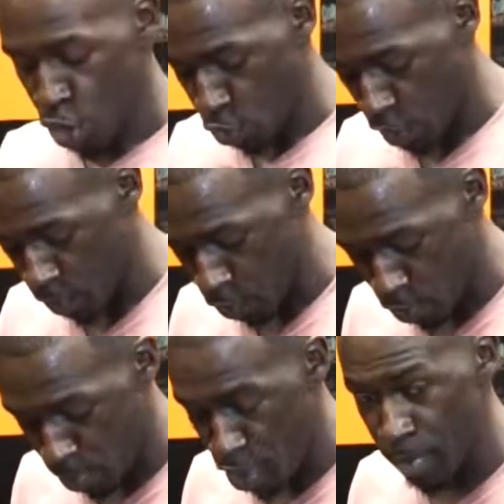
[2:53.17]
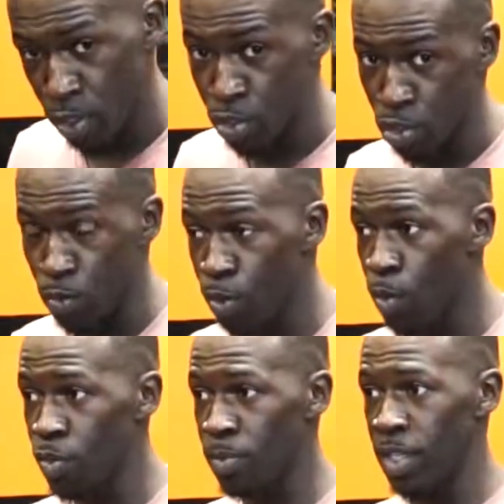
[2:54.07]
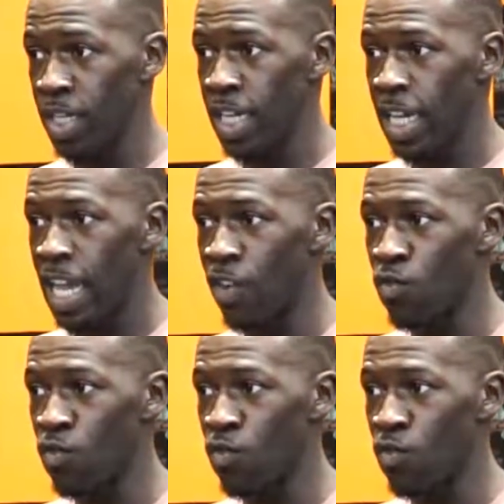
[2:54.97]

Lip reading: So as we do the barbell curl, our